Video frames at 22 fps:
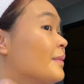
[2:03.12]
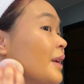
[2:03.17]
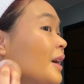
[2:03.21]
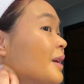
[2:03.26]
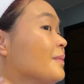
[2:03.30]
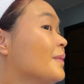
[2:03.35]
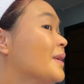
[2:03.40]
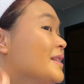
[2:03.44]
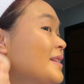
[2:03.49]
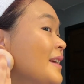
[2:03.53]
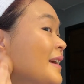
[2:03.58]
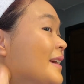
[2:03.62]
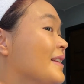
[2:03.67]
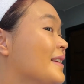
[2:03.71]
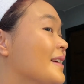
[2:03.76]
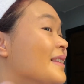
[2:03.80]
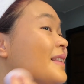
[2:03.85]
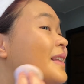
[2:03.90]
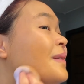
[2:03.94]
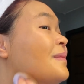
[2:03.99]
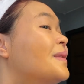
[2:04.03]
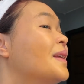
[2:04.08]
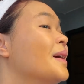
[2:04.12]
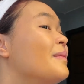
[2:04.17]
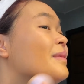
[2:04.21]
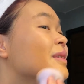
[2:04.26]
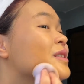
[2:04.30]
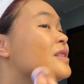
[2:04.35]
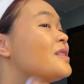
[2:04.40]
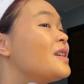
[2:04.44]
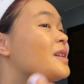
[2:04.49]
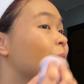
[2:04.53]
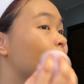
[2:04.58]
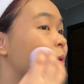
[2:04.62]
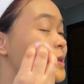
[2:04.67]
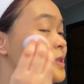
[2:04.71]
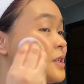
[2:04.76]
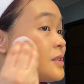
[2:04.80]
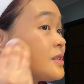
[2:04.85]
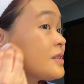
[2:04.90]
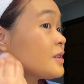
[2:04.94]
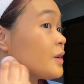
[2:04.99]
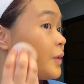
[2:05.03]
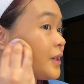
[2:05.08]
not maintaining them that much anymore
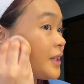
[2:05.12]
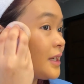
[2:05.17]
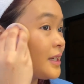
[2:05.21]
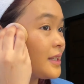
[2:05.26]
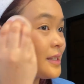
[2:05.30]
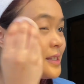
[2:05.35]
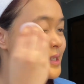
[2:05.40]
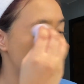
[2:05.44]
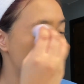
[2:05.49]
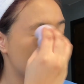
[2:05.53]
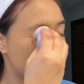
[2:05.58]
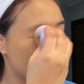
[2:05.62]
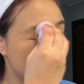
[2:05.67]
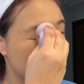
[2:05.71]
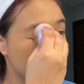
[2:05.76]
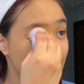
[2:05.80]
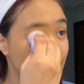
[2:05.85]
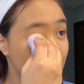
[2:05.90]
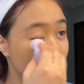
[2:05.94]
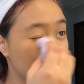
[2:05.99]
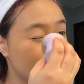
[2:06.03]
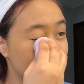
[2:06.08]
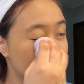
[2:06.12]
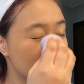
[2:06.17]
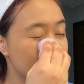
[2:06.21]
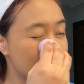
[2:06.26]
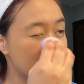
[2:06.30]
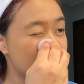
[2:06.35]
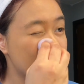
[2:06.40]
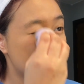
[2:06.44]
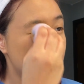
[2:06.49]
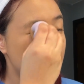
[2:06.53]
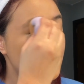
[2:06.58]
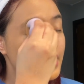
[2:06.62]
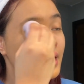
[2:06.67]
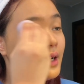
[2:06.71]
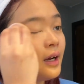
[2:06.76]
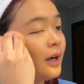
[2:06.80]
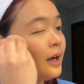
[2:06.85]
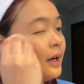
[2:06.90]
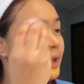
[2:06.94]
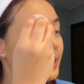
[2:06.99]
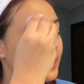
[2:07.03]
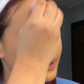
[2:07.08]
since no one can see them indoors.
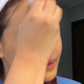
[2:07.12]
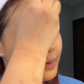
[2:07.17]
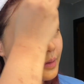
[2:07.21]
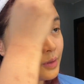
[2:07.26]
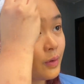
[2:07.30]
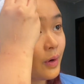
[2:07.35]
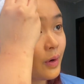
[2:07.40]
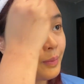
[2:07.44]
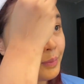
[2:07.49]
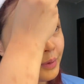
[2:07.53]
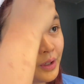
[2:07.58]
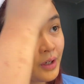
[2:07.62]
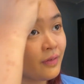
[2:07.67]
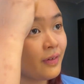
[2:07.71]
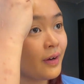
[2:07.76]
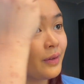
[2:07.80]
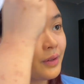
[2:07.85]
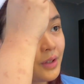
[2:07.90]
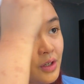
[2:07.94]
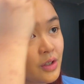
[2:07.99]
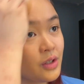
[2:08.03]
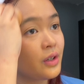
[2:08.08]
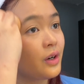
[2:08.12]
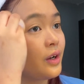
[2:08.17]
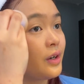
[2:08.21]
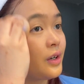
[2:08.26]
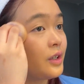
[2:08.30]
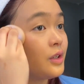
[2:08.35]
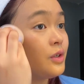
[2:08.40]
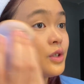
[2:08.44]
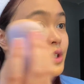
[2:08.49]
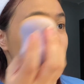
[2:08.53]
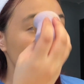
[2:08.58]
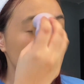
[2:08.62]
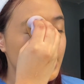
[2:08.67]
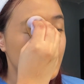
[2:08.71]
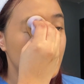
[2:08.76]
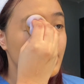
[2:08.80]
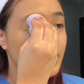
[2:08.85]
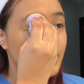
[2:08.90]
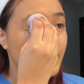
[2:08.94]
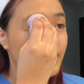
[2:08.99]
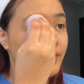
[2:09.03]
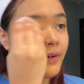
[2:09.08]
So I'm putting foundation on it.
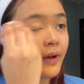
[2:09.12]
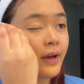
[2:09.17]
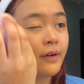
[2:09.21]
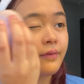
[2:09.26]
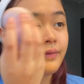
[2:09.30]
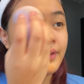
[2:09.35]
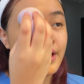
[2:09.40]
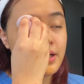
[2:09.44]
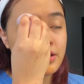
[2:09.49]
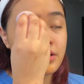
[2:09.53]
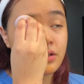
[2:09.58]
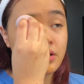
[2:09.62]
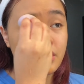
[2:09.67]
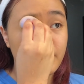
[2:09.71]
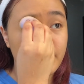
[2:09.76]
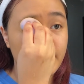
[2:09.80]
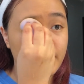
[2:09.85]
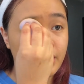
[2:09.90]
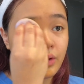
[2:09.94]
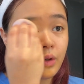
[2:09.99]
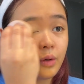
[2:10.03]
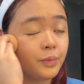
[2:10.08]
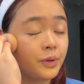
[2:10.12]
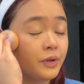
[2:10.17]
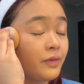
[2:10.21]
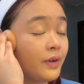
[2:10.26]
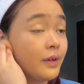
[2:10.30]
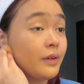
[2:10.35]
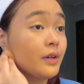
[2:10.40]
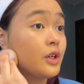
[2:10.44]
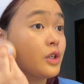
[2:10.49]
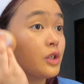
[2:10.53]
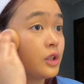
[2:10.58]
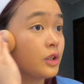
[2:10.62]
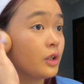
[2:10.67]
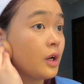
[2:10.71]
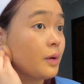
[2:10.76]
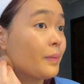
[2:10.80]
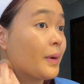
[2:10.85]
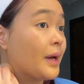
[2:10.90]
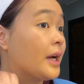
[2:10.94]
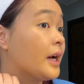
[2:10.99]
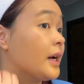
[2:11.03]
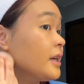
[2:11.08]
Usually if I have lashes on, I don't put foundation on
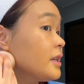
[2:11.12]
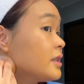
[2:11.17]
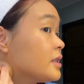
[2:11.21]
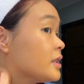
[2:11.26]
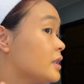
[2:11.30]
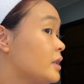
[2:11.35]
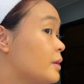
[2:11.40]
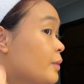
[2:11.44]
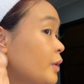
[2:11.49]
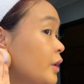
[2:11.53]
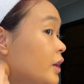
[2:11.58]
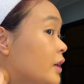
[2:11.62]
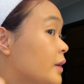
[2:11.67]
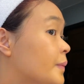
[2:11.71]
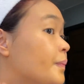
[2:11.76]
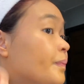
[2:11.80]
my eyes anymore.